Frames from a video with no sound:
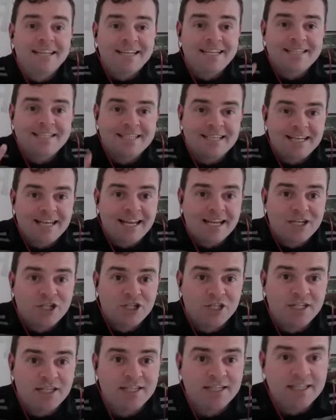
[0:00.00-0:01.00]
He's
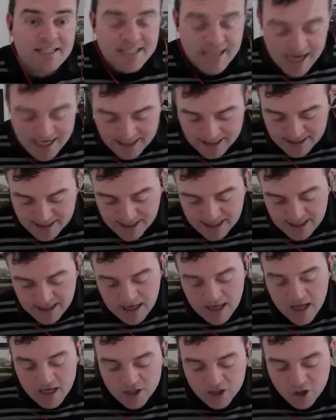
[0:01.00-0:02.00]
selectioning the
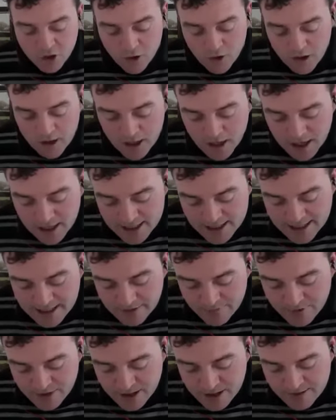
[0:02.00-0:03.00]
Dante, so I'll
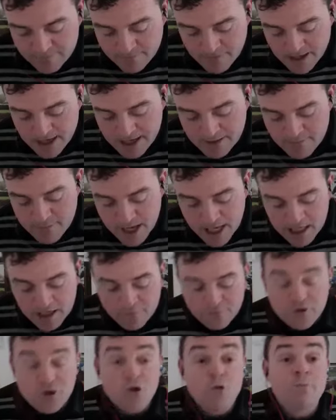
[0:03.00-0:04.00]
give you him in
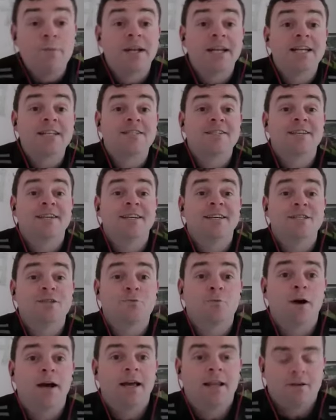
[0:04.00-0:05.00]
a few minutes as
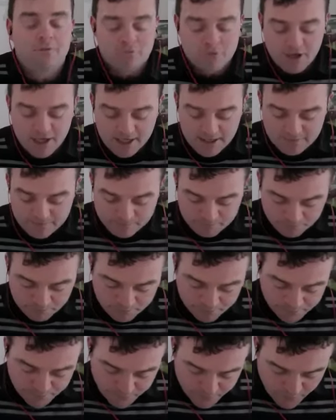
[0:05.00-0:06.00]
well. Right,
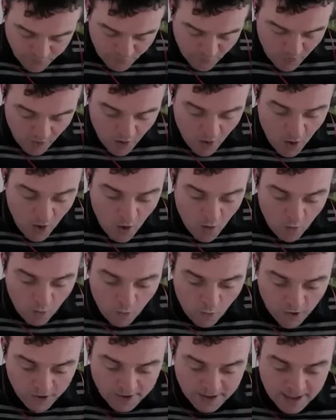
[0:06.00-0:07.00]

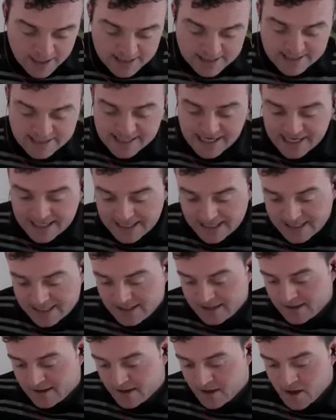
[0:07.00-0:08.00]
1 second.